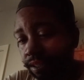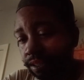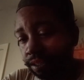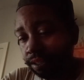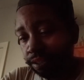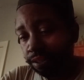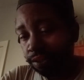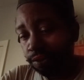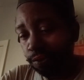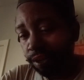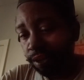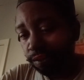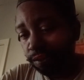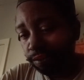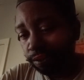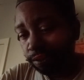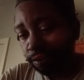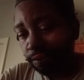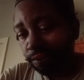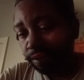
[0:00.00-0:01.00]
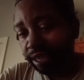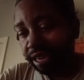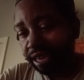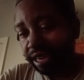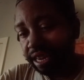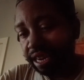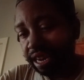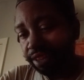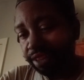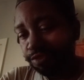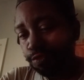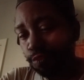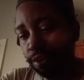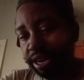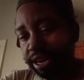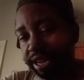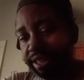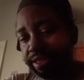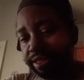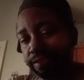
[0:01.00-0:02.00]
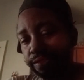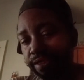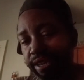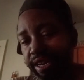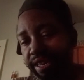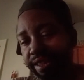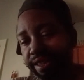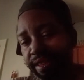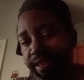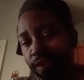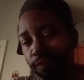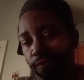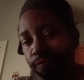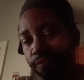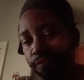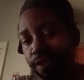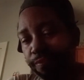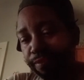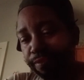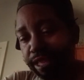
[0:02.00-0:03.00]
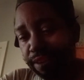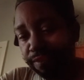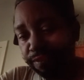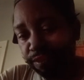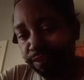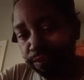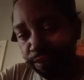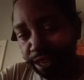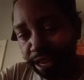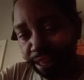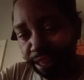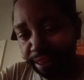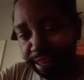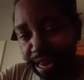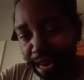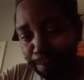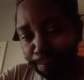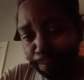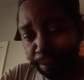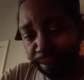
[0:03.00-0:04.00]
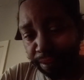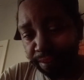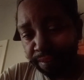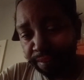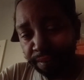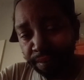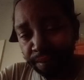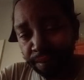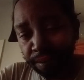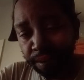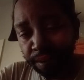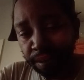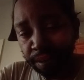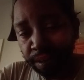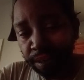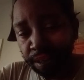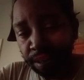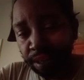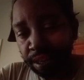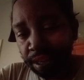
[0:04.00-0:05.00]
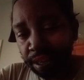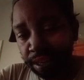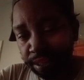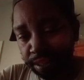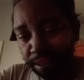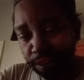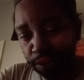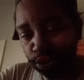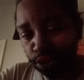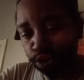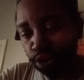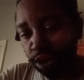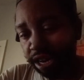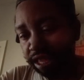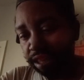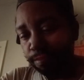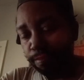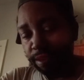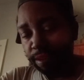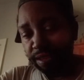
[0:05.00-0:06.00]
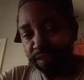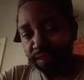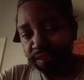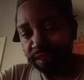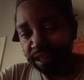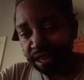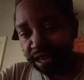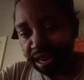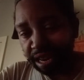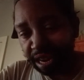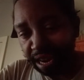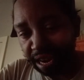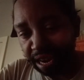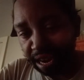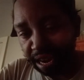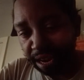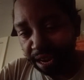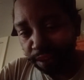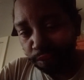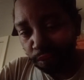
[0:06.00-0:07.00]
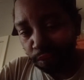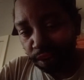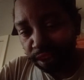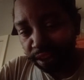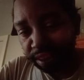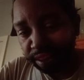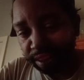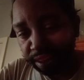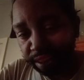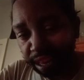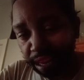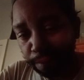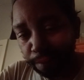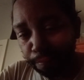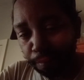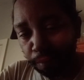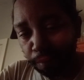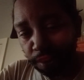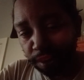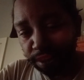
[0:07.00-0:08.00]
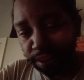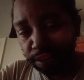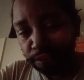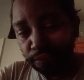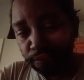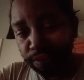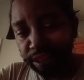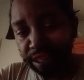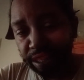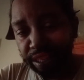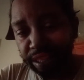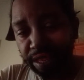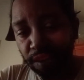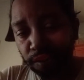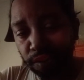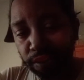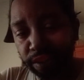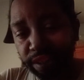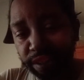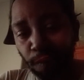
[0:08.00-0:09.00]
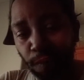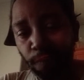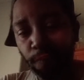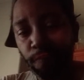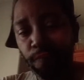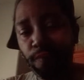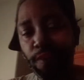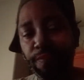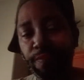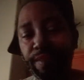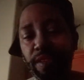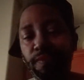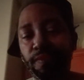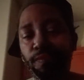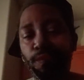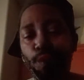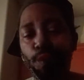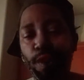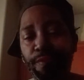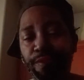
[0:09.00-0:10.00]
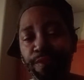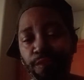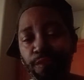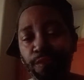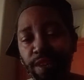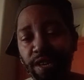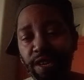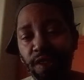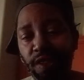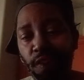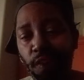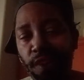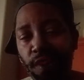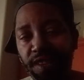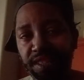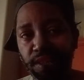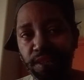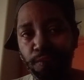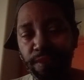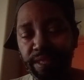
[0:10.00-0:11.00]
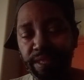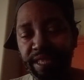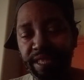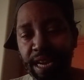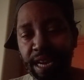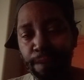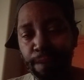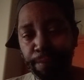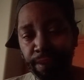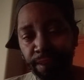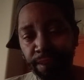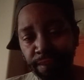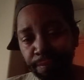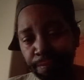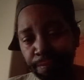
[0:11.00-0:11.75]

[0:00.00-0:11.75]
Studios are located at 2030 South 50th Street in Tampa. Their transmitter is on St. Paul Street near South 54th Street, also in Tampa.